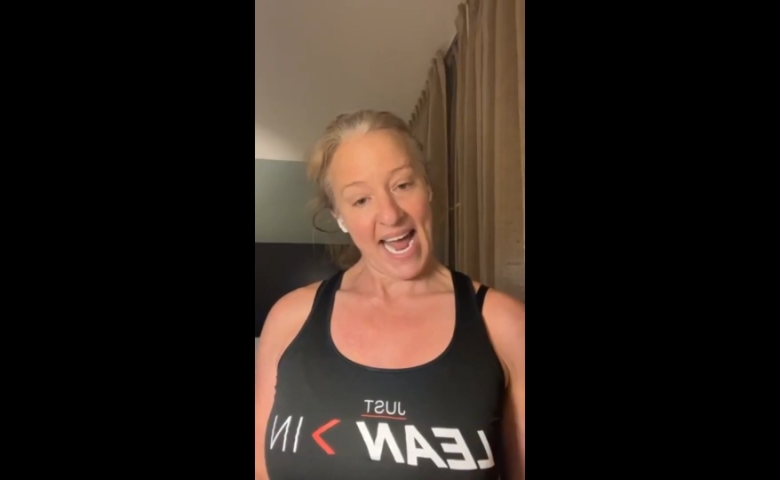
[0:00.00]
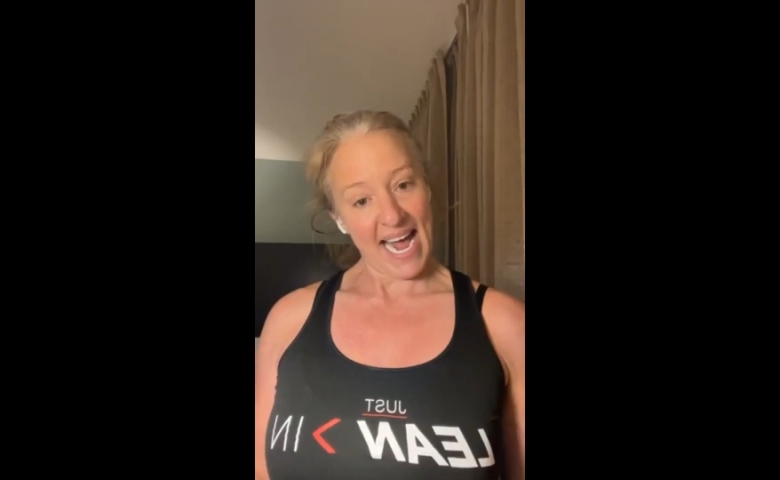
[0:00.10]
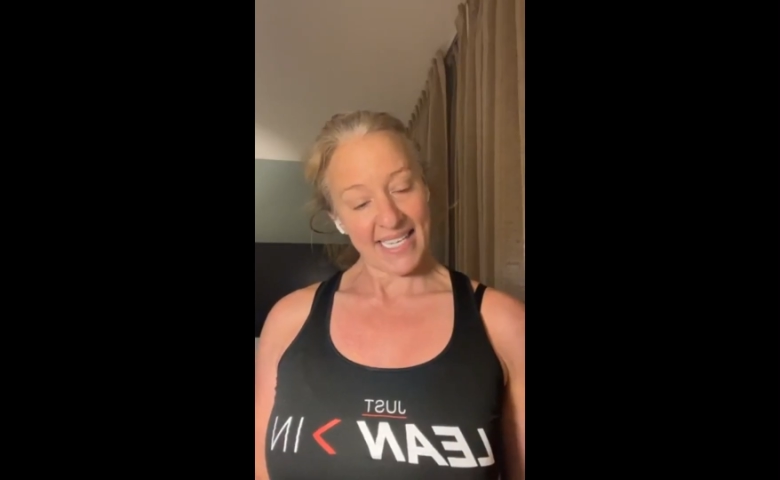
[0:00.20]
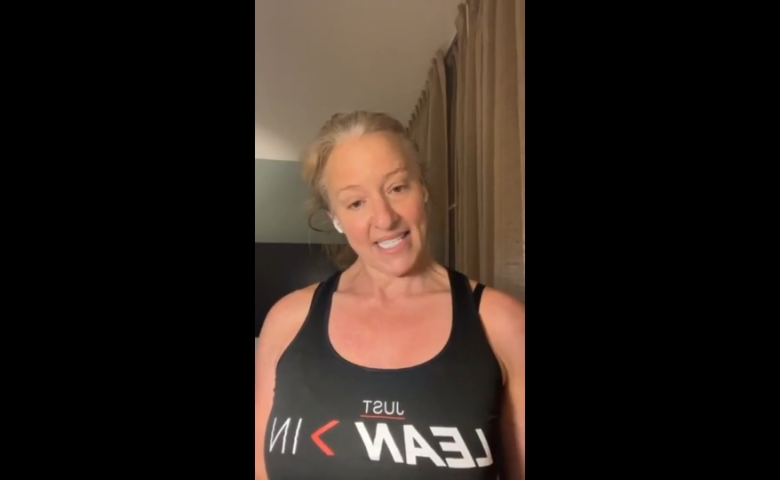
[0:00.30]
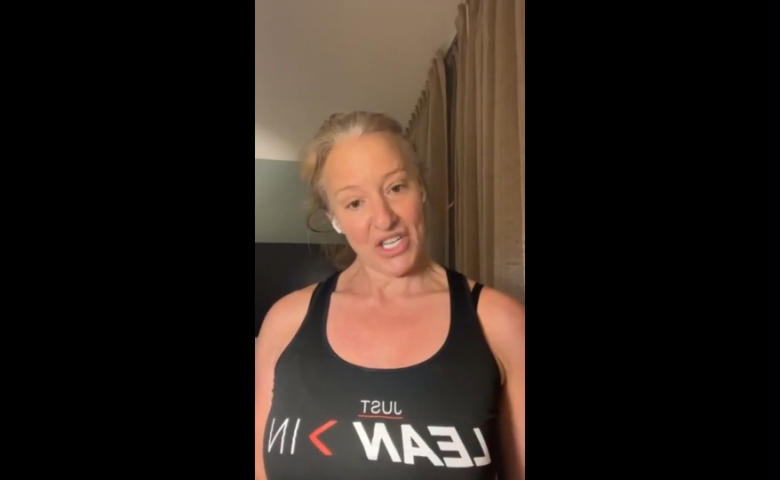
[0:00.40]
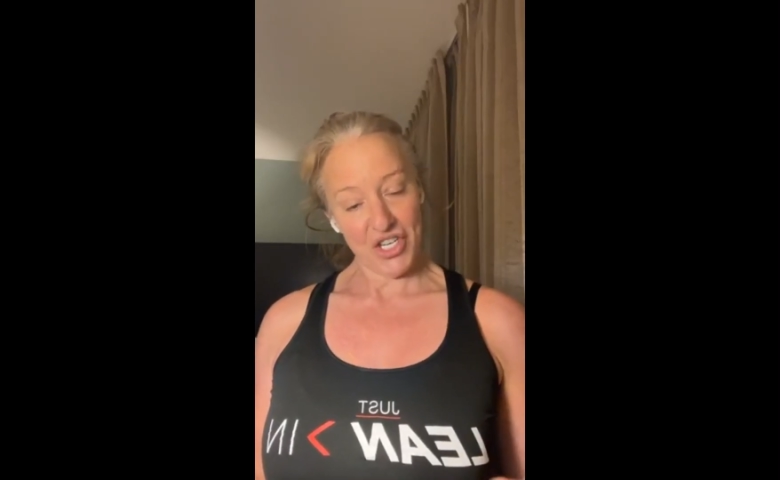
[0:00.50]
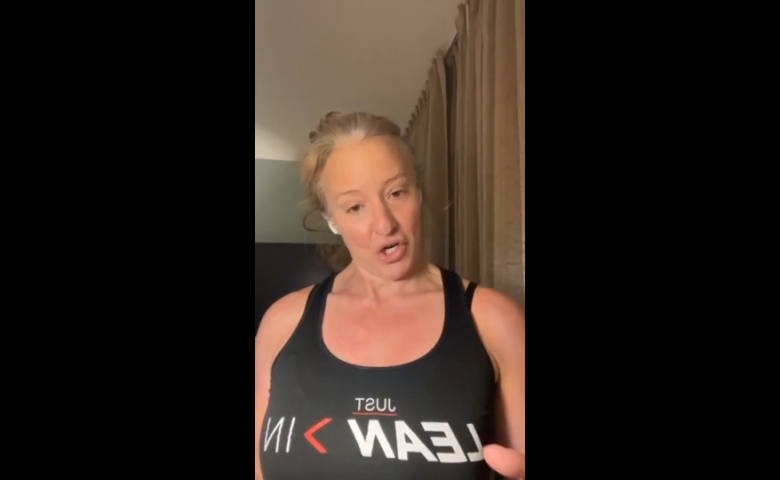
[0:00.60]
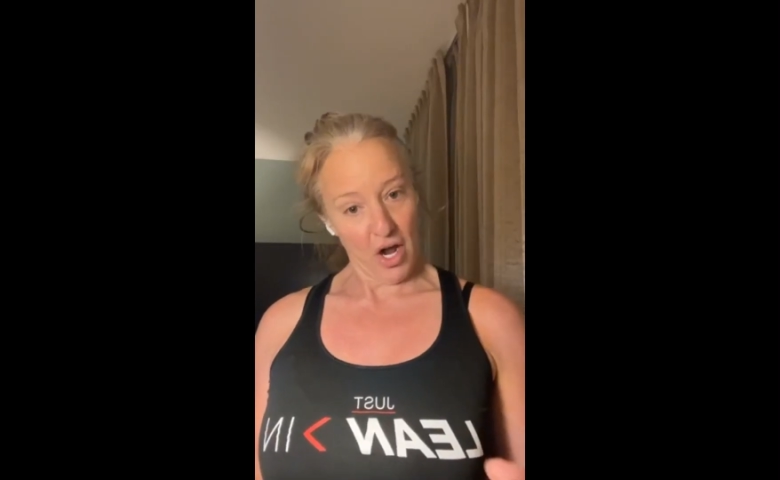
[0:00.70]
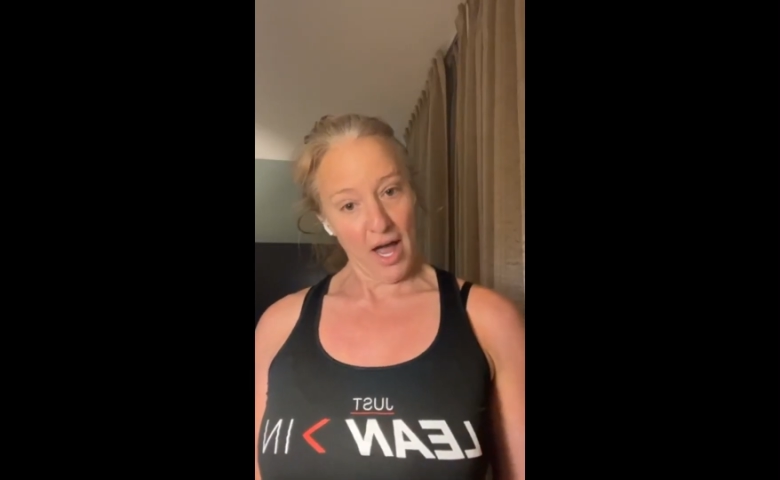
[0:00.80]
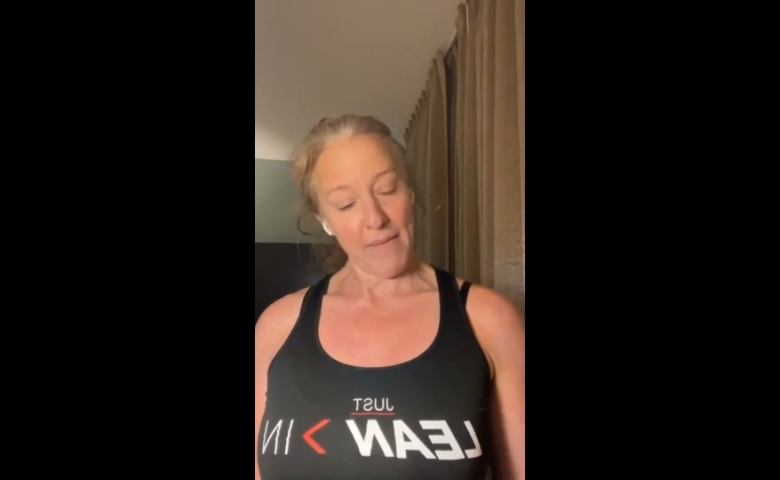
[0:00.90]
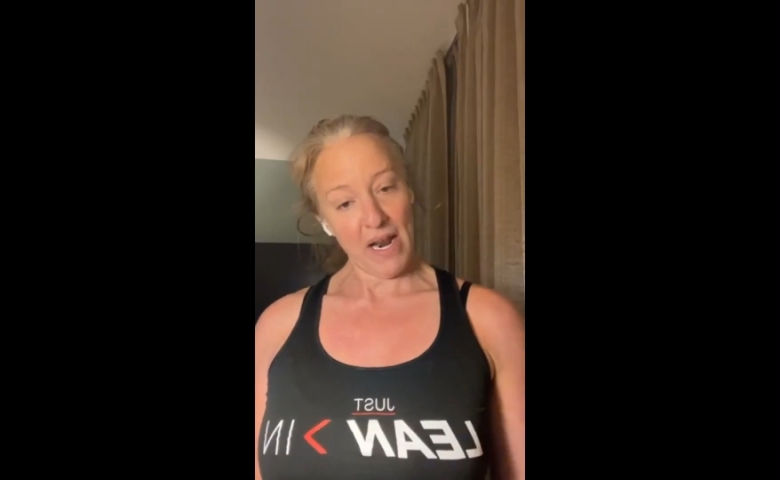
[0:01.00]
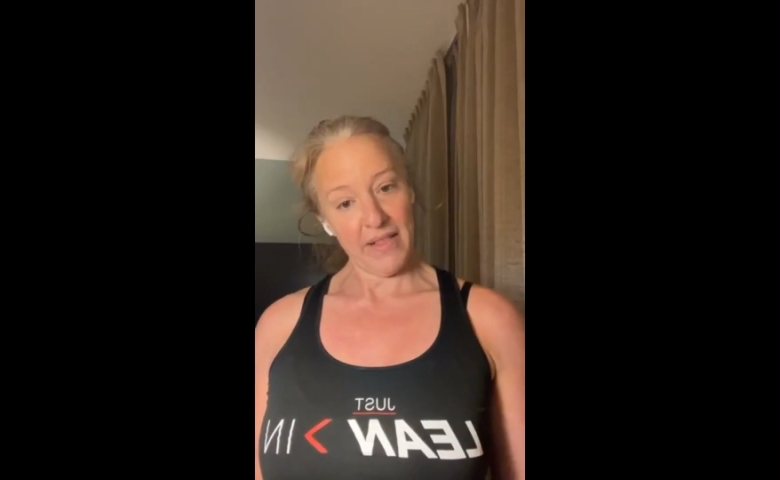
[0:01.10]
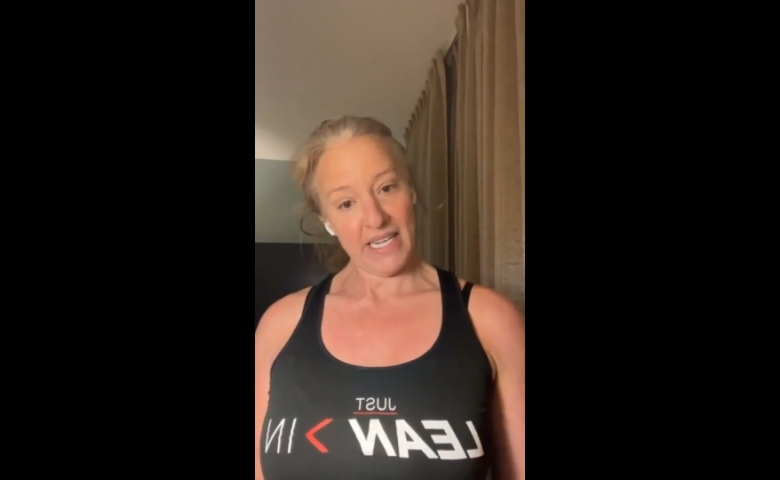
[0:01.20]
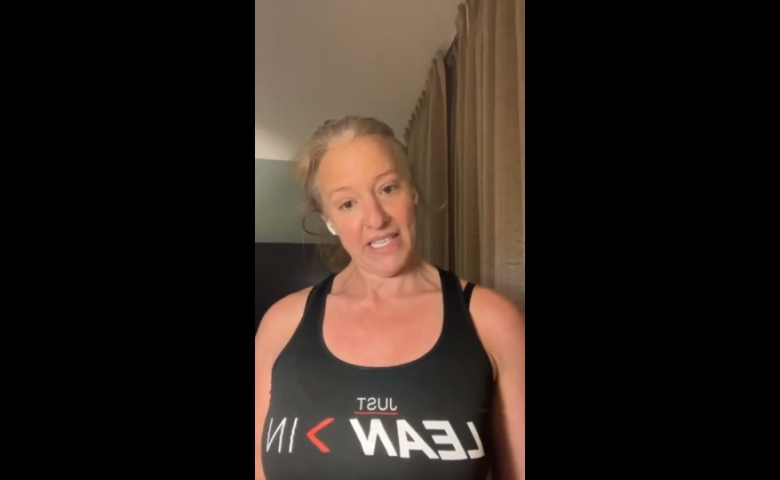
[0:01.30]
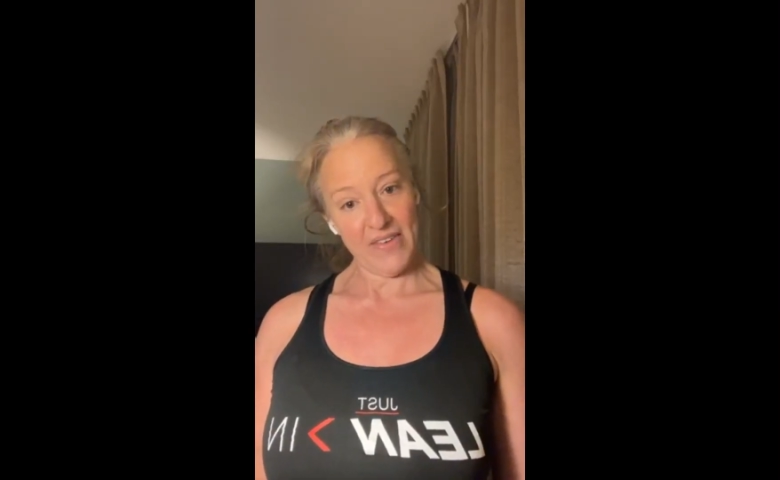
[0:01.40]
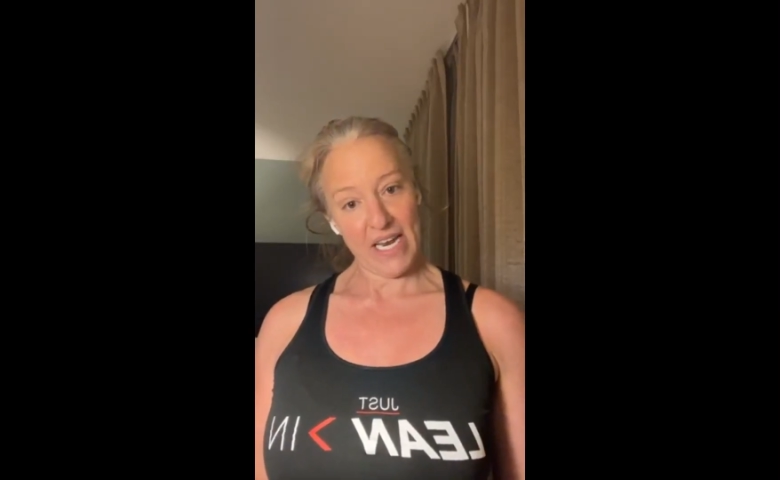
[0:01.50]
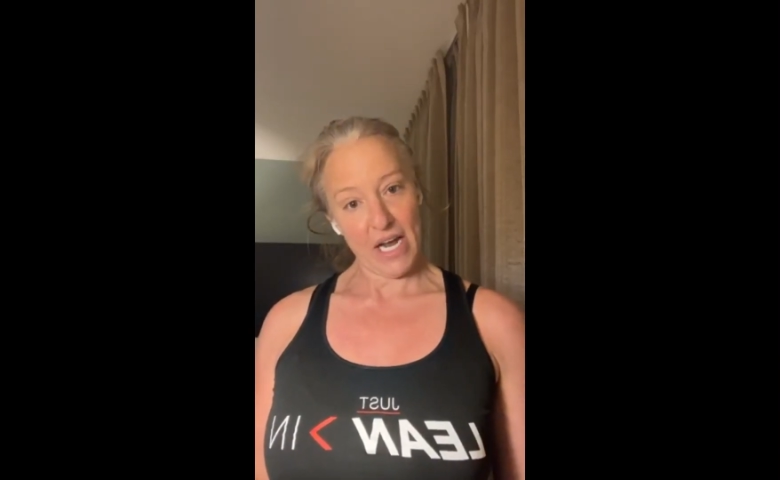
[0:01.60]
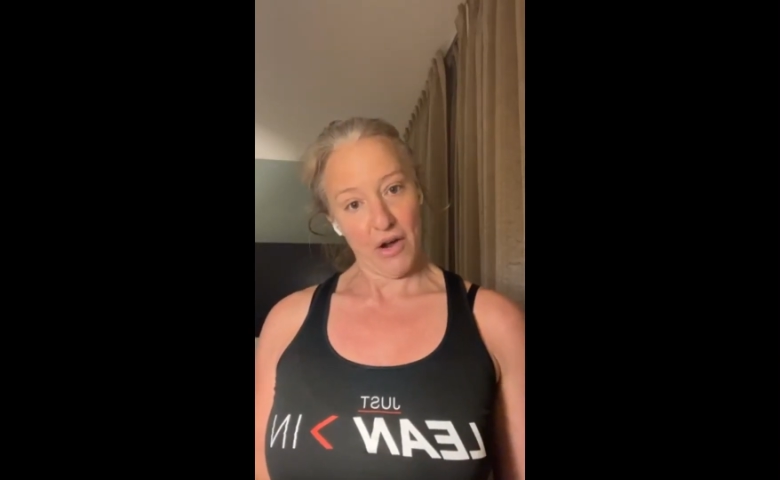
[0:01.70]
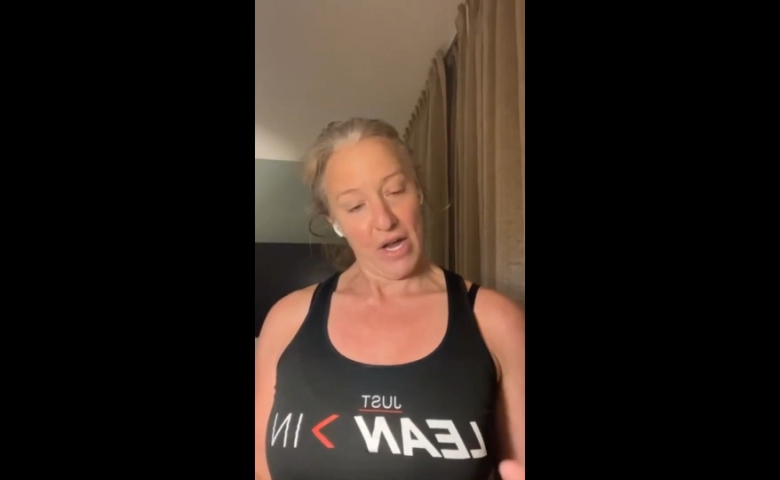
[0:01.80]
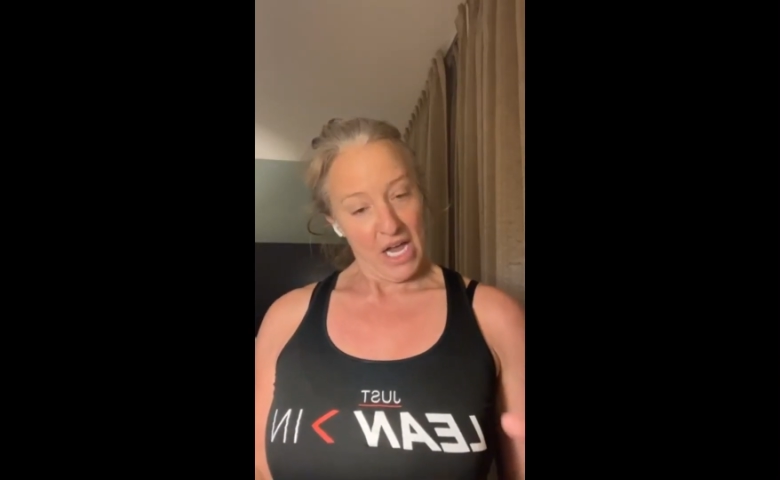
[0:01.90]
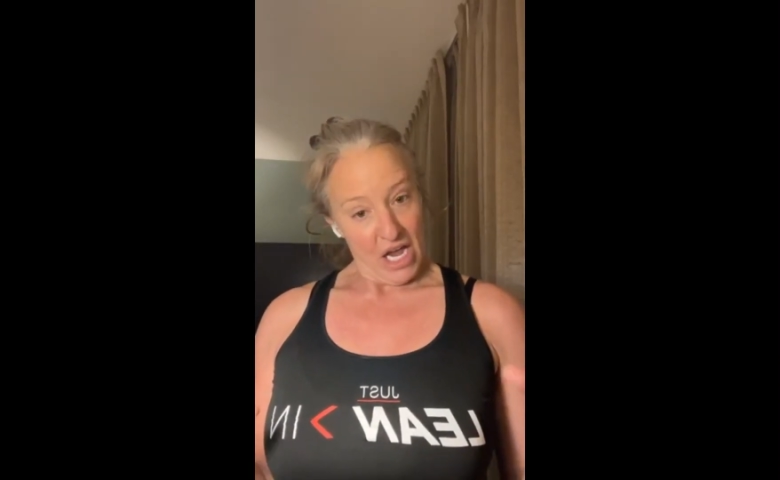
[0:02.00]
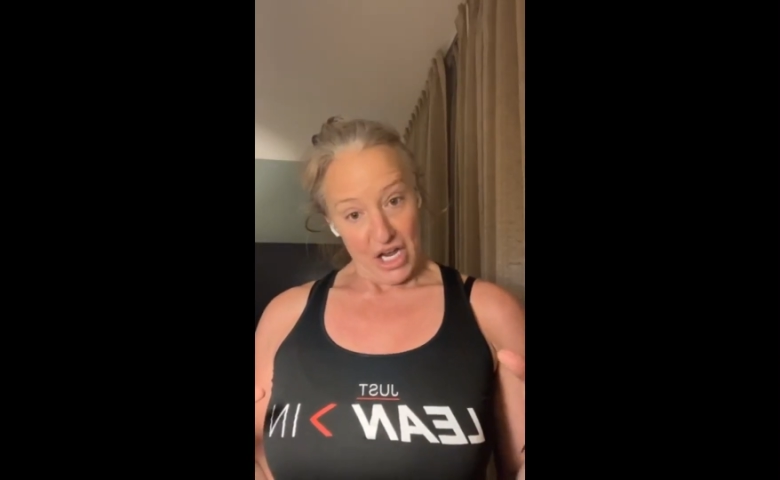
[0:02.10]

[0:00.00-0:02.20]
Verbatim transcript: I ask that you comment on this video,